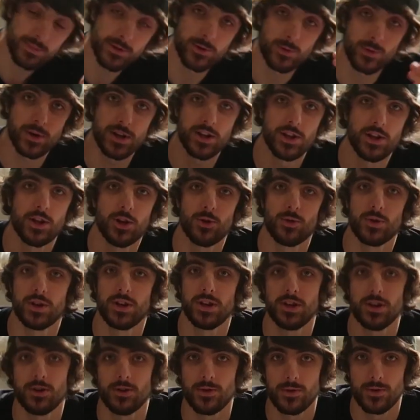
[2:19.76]
between new
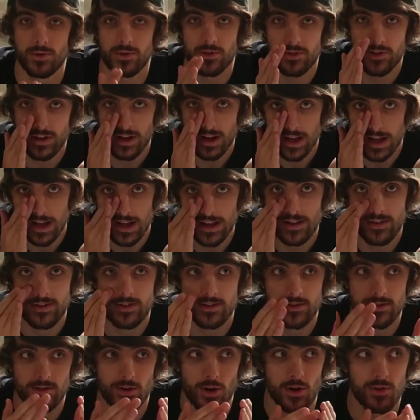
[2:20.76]
and used
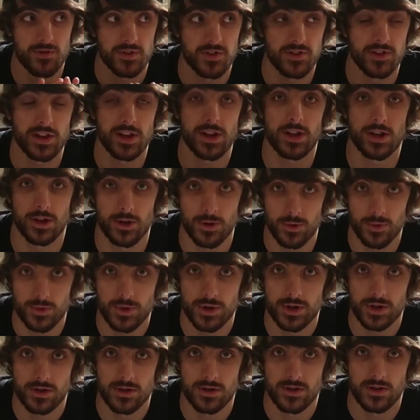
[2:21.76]
is obviously
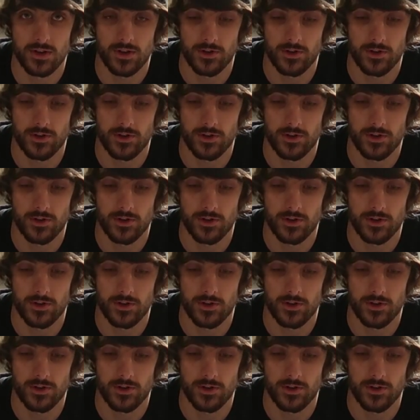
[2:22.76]
huge,